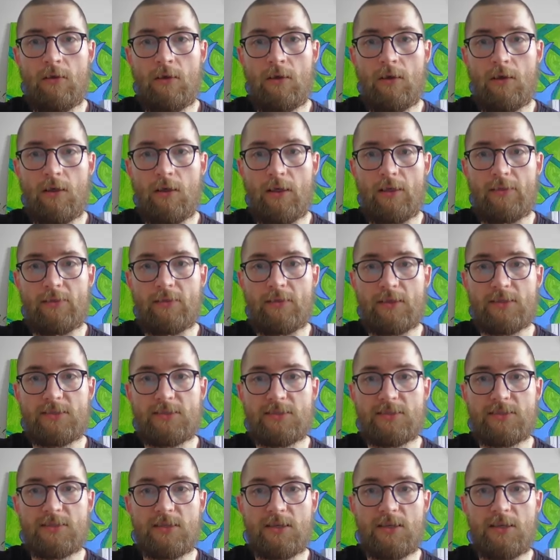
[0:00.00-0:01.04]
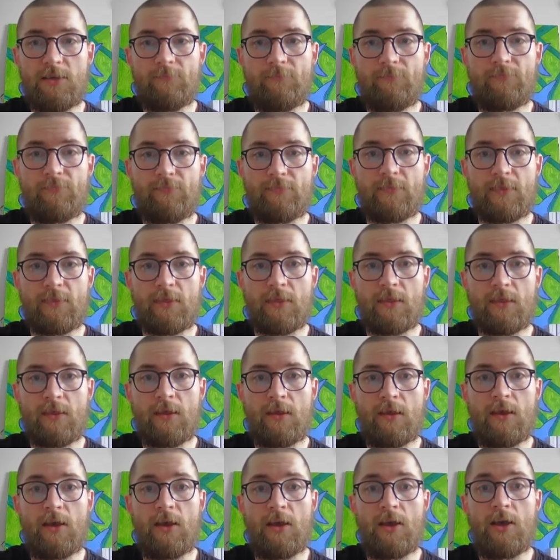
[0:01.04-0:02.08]
And let's see.
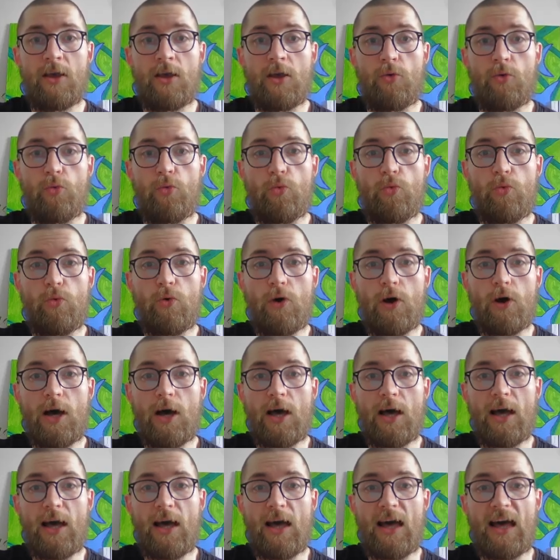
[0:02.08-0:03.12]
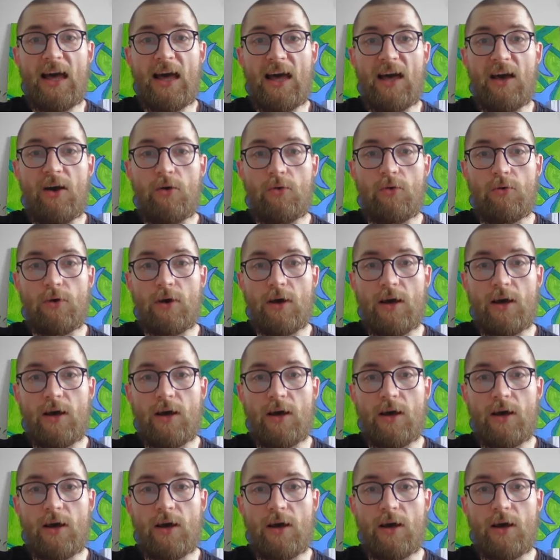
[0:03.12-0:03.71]
Wow,